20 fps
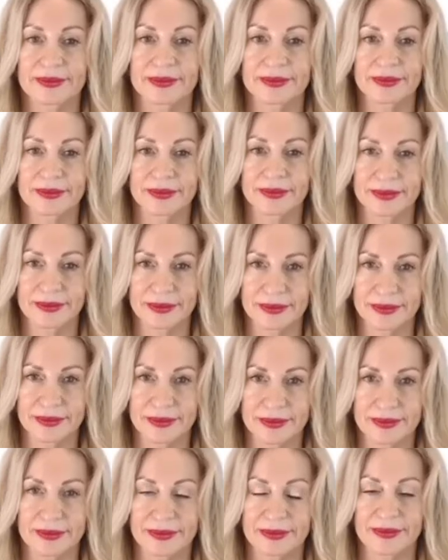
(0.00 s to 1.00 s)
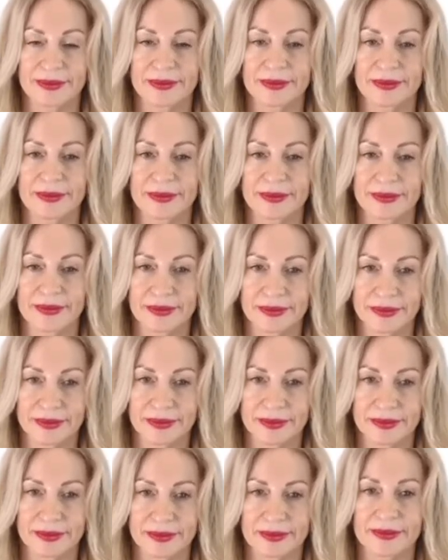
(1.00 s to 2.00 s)

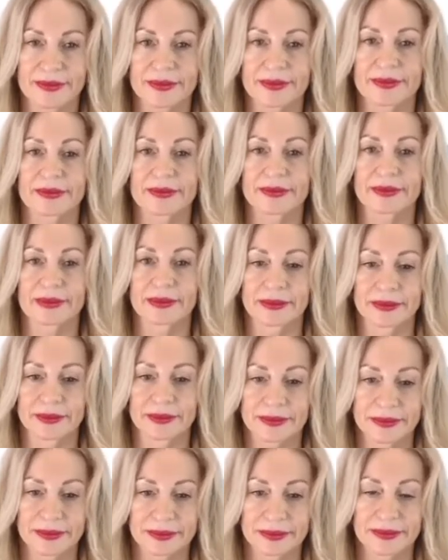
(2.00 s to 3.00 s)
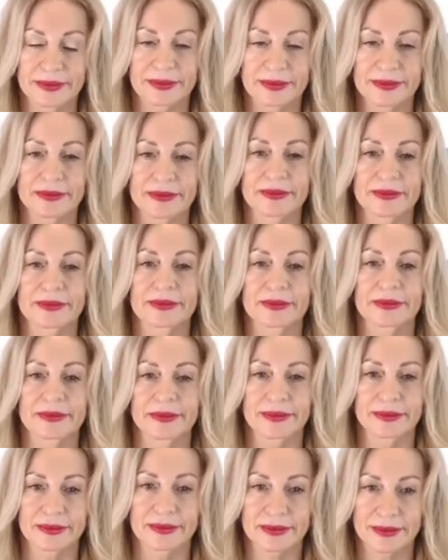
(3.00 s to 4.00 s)

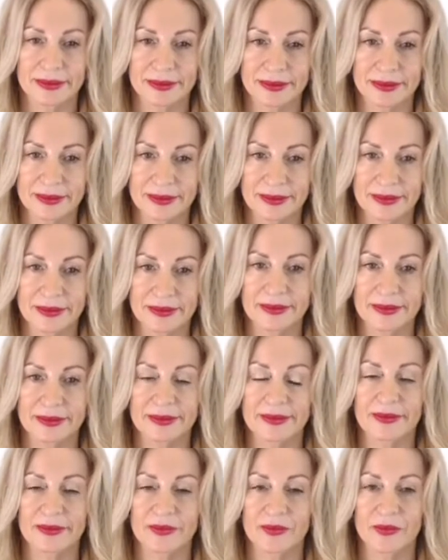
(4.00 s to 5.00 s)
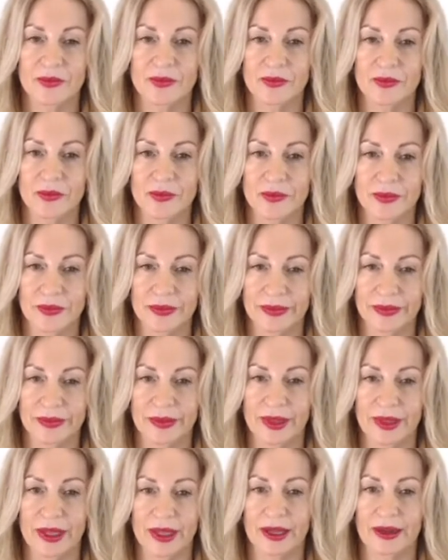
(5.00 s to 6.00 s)

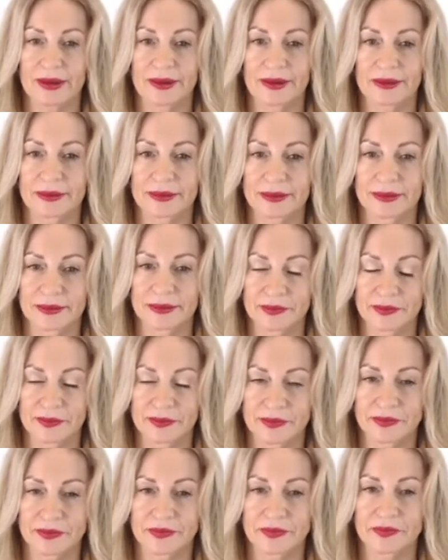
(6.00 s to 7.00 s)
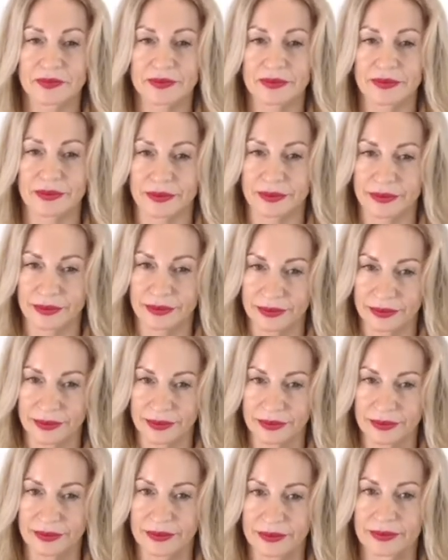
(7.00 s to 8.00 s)
[no speech]